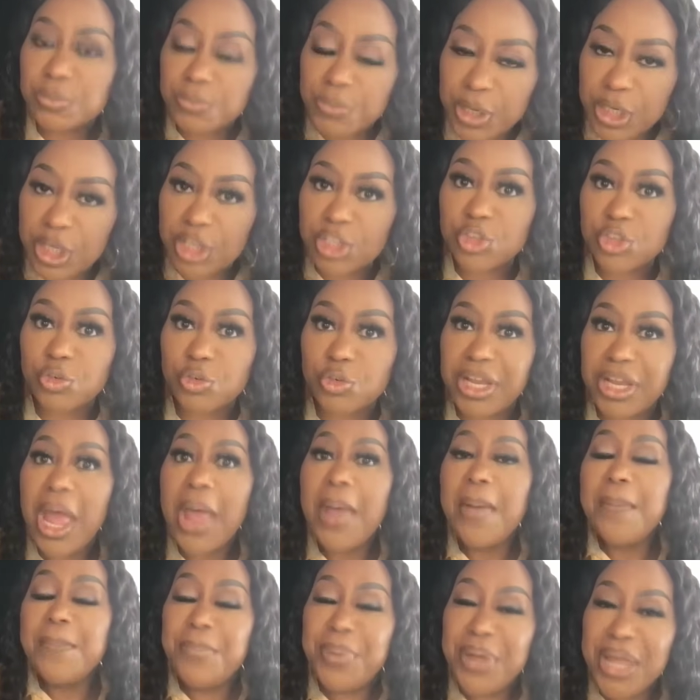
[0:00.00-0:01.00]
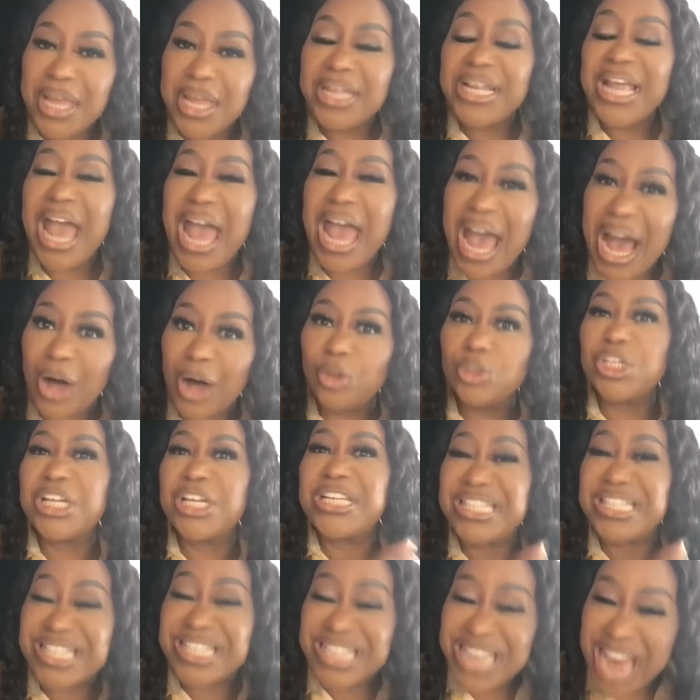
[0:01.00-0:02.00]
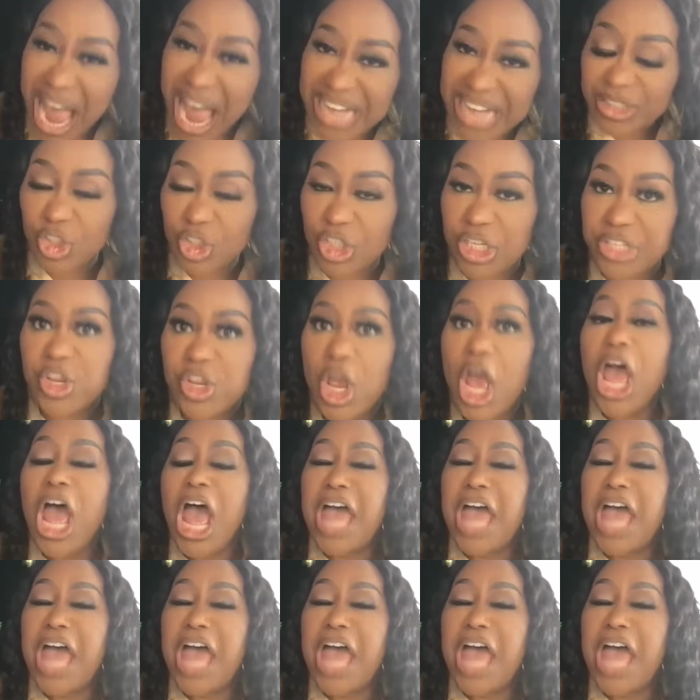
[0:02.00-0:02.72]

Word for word: Ministry being held in Texas.